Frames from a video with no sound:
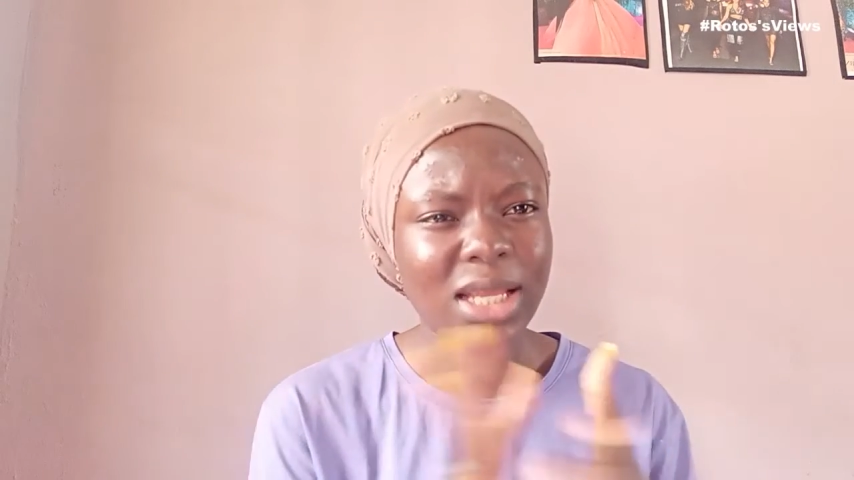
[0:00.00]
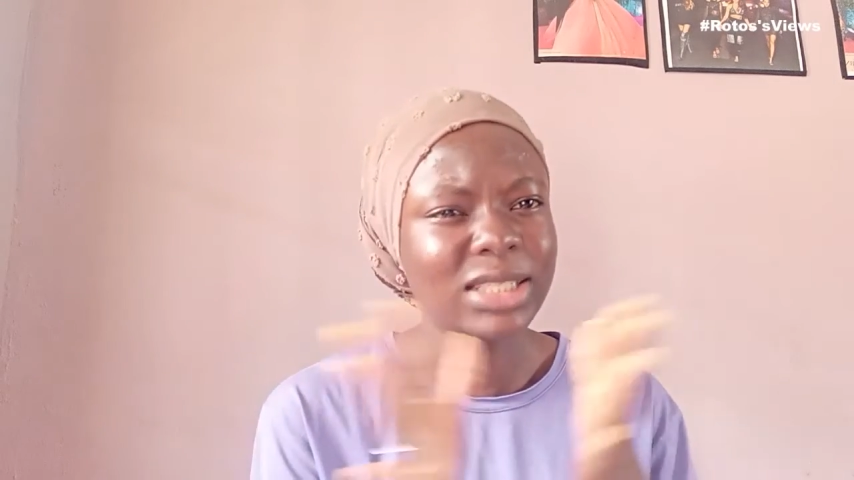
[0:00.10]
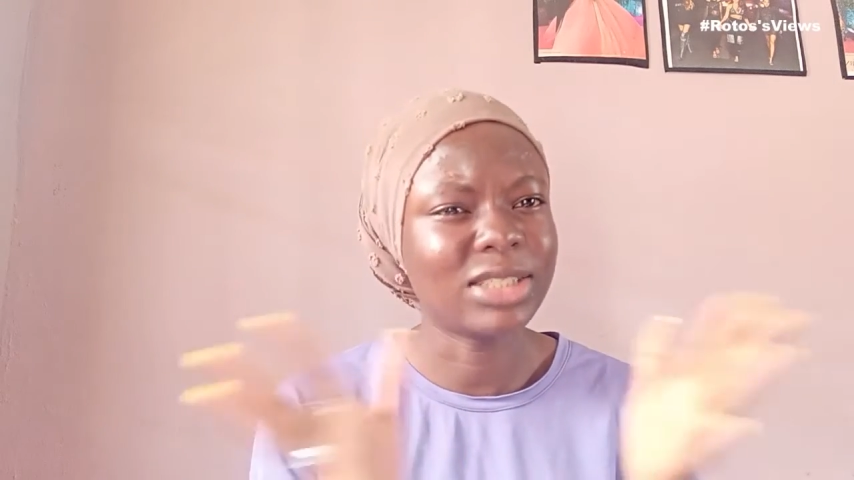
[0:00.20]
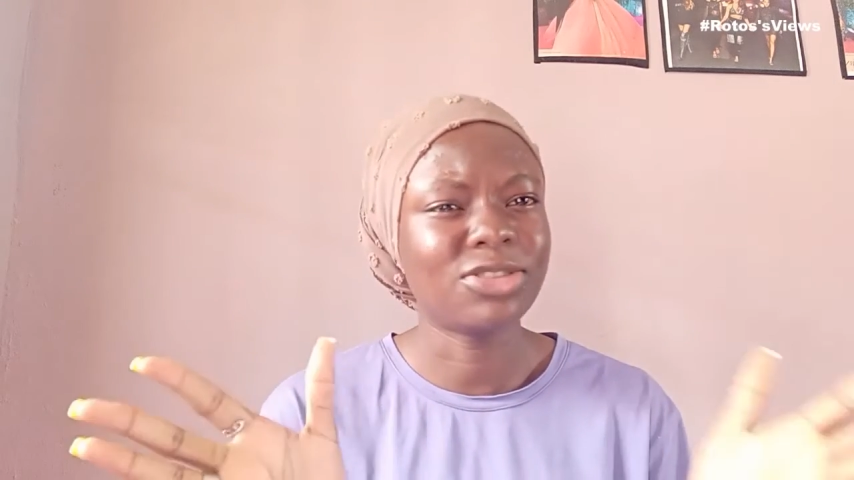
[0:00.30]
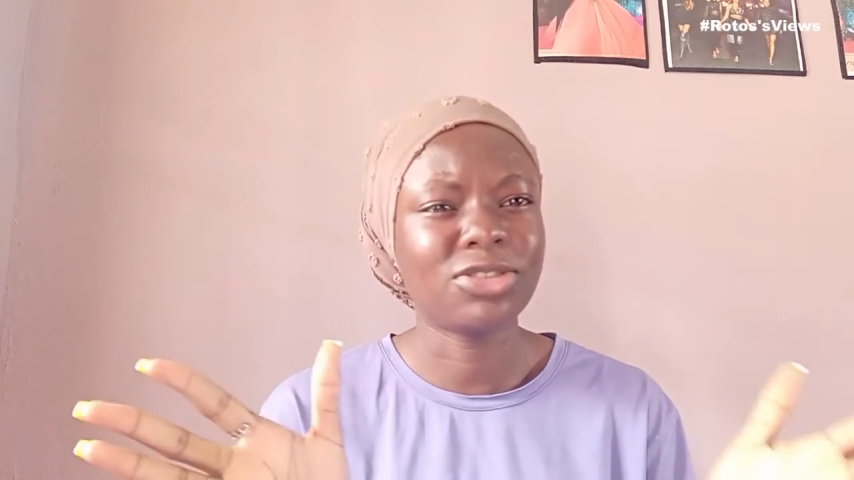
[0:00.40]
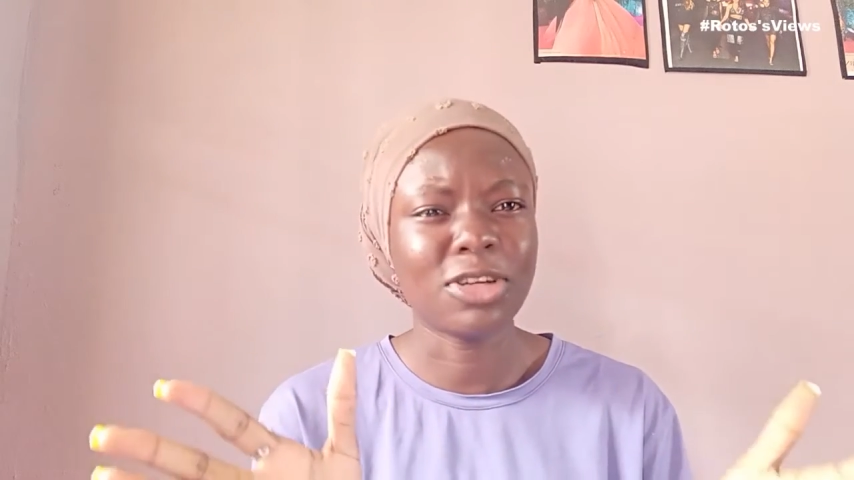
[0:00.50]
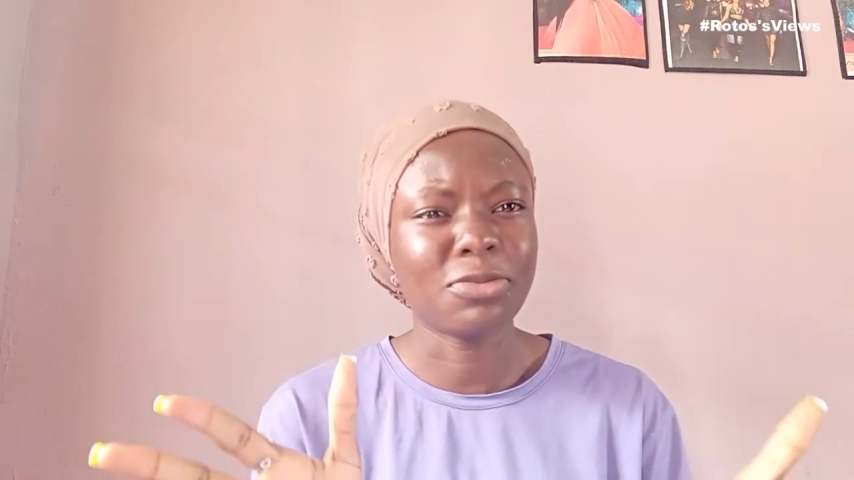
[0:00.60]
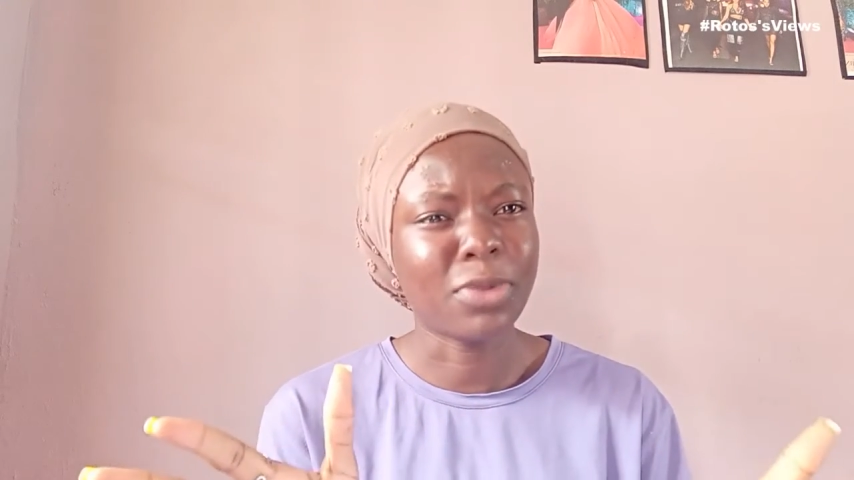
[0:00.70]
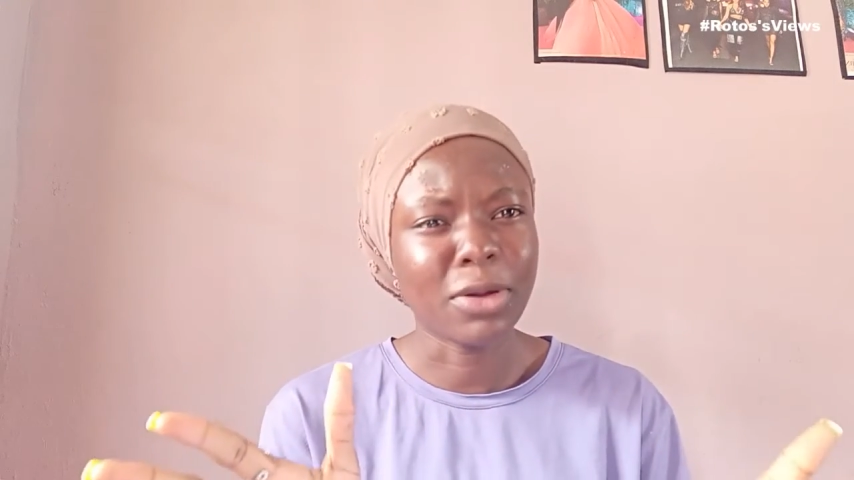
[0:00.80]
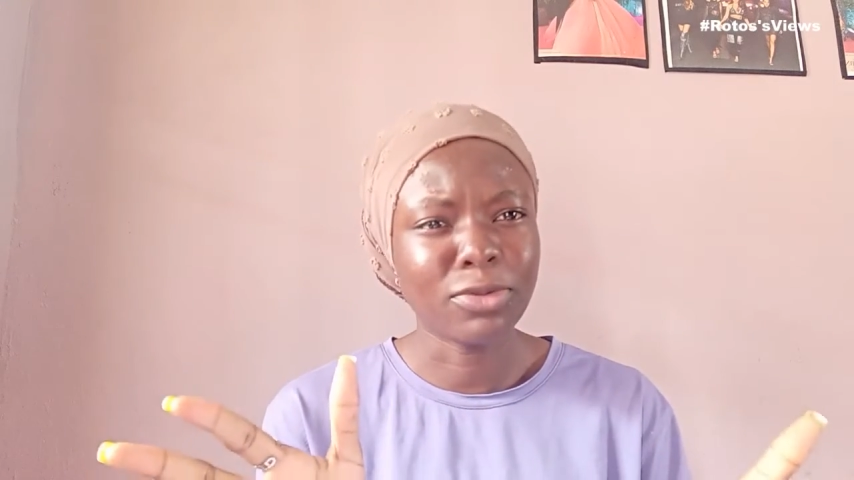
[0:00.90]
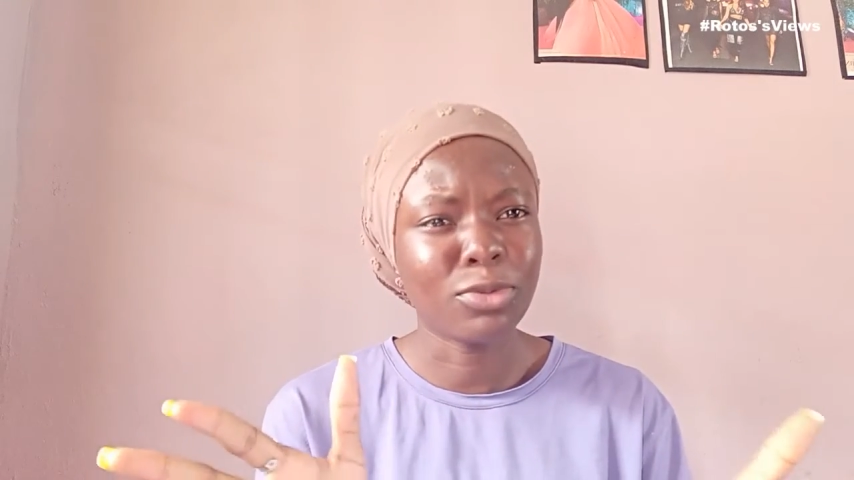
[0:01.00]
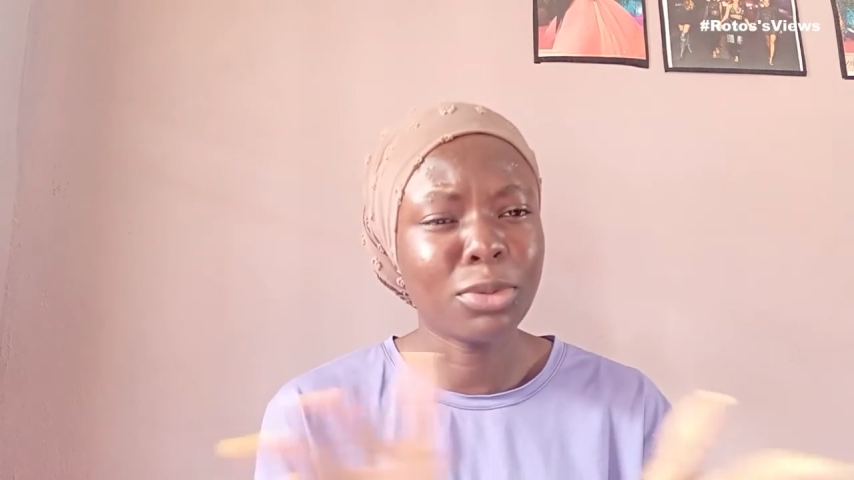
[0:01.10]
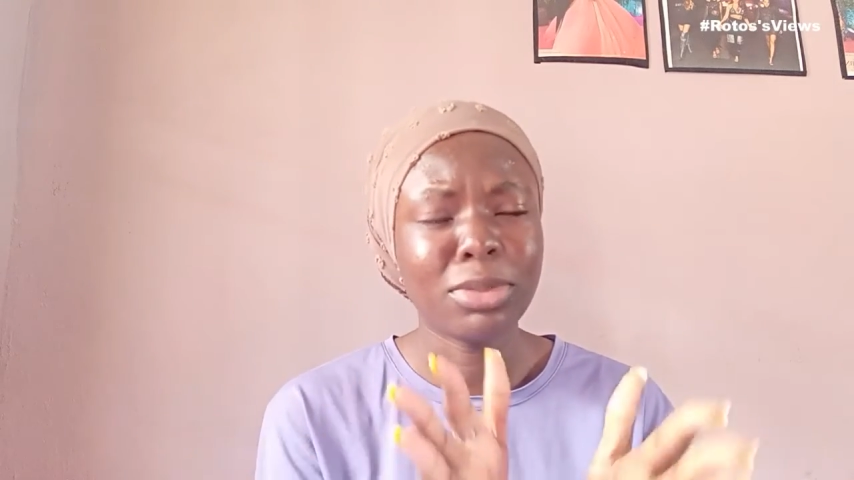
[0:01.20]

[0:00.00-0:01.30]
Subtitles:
in disrespectful way,